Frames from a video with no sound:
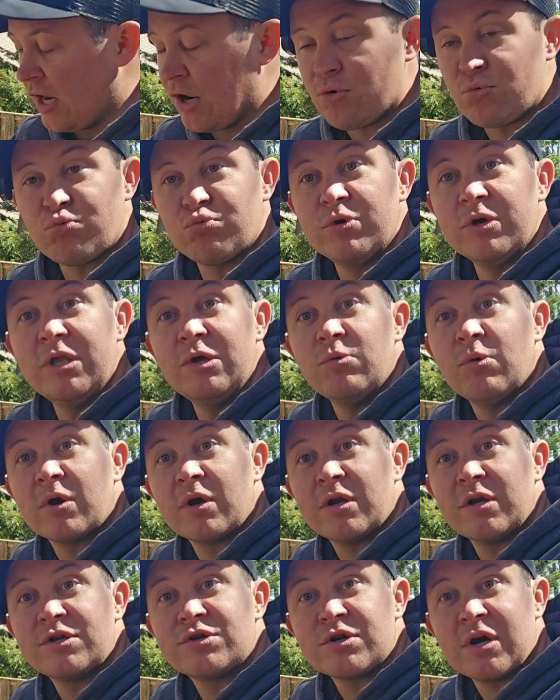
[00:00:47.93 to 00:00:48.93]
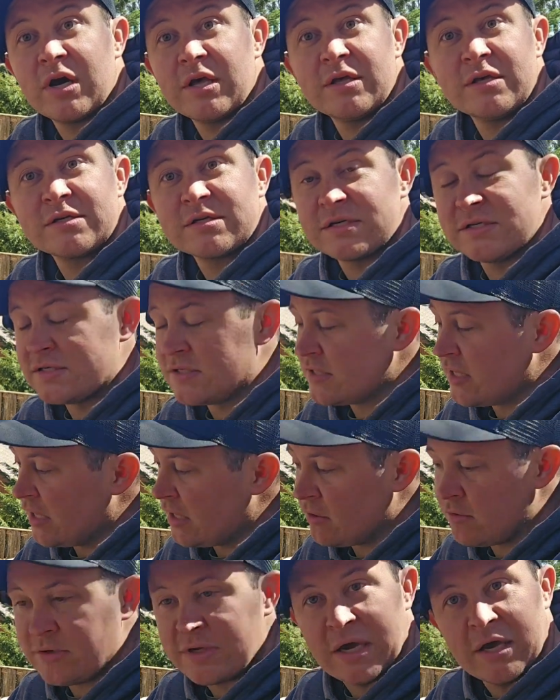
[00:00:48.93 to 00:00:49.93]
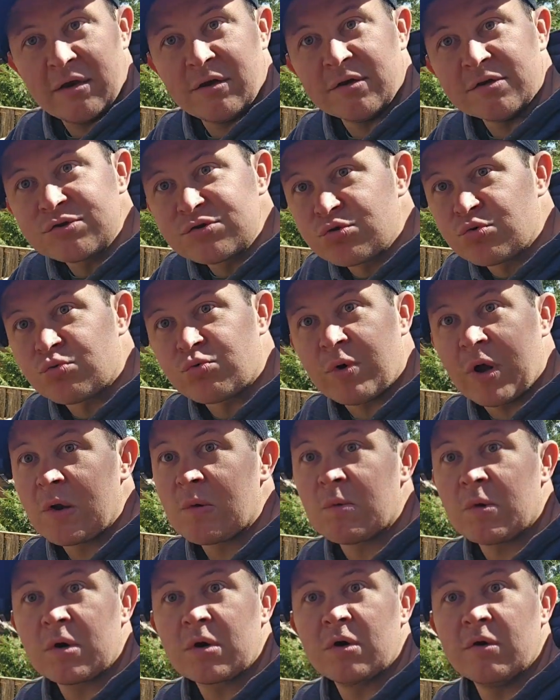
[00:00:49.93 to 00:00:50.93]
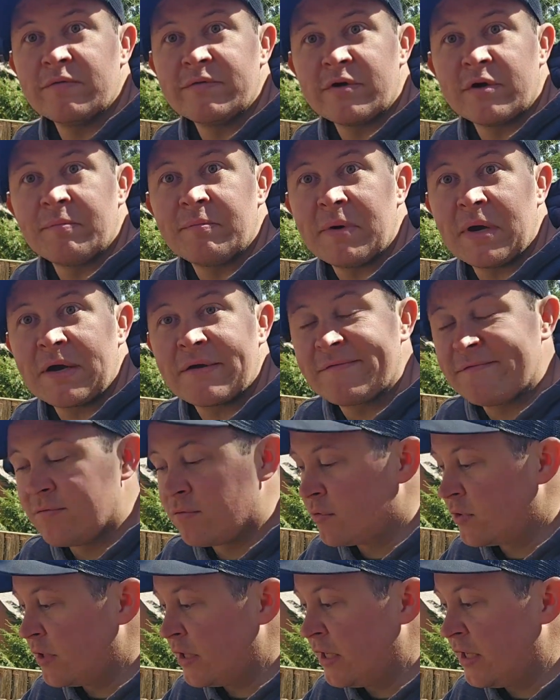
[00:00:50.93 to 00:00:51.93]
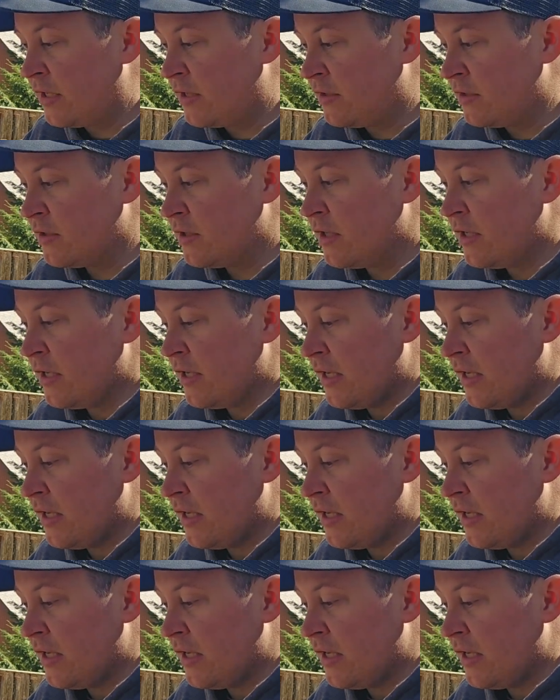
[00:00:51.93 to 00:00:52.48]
I really wanted to try this because I know Dan does great work over there at Back40, and